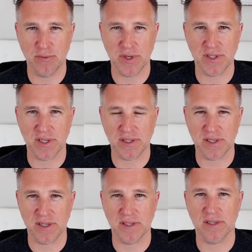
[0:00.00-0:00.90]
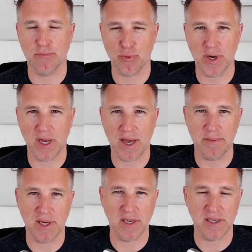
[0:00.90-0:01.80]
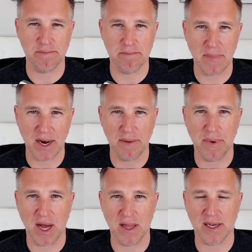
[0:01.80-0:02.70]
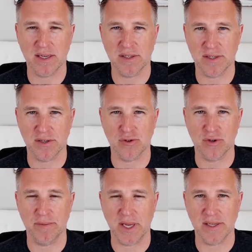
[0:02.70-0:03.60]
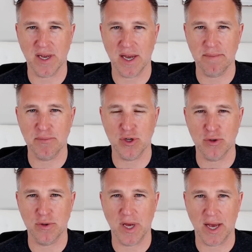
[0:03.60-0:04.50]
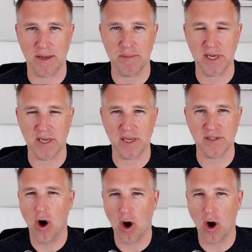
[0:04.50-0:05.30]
resistance, prediabetes, metabolic syndrome, and type 2 diabetes,